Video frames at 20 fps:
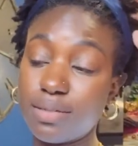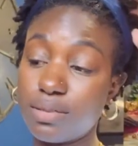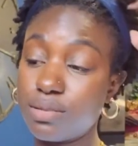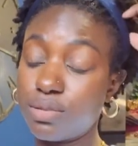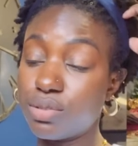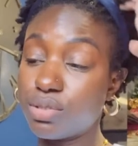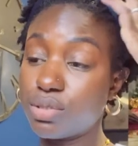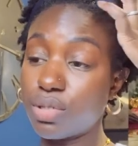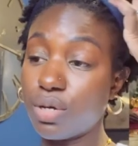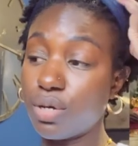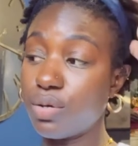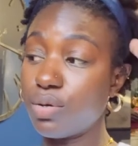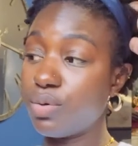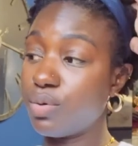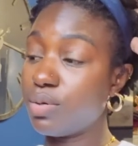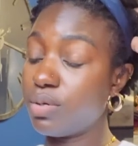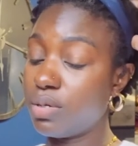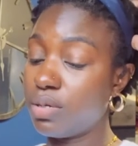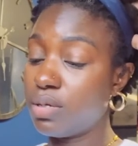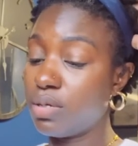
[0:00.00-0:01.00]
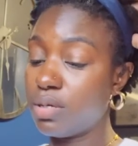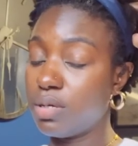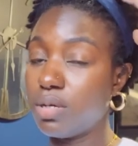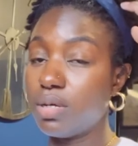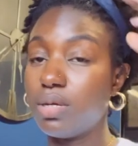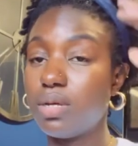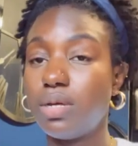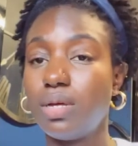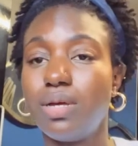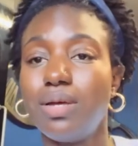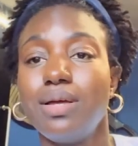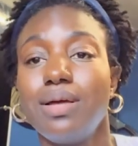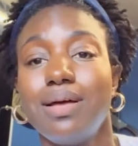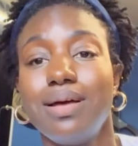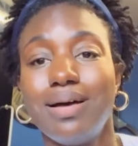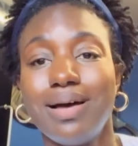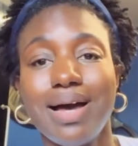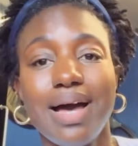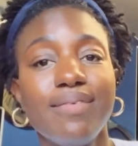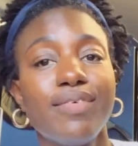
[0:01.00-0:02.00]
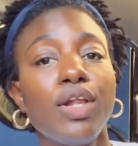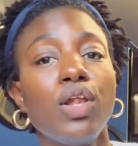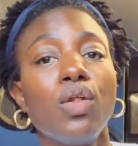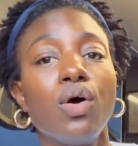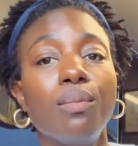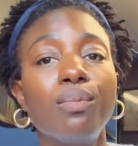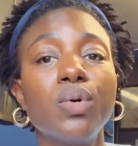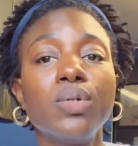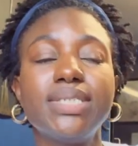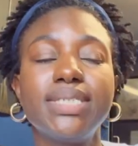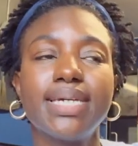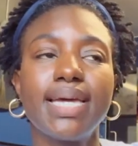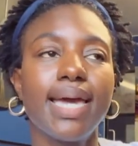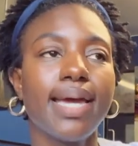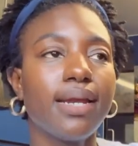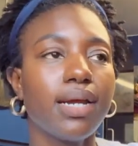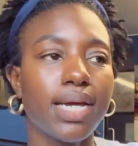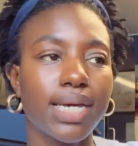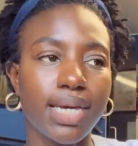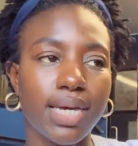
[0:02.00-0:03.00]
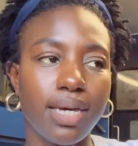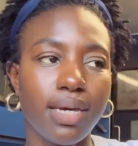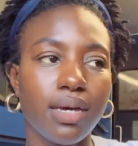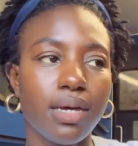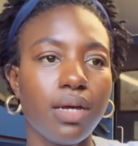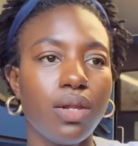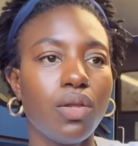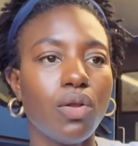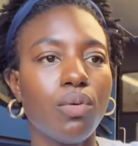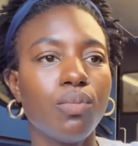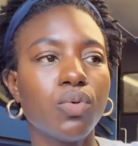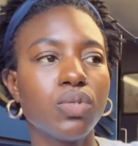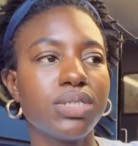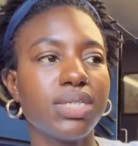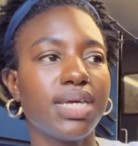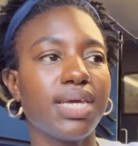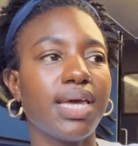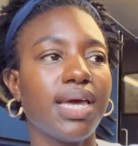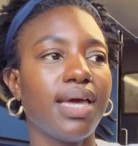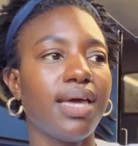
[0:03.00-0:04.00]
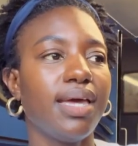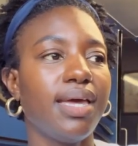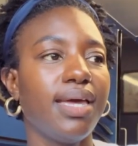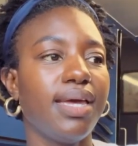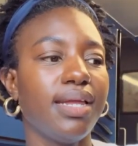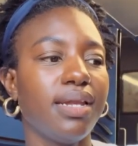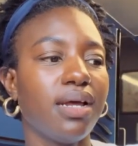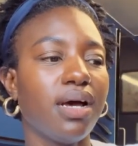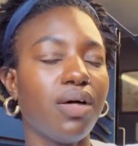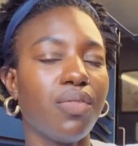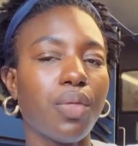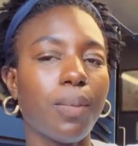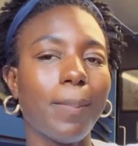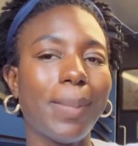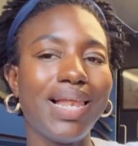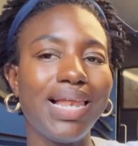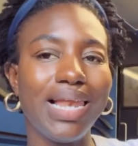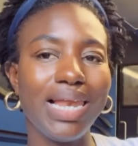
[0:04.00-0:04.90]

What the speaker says: So I have a lot more to get in IKEA, a lot more to get in other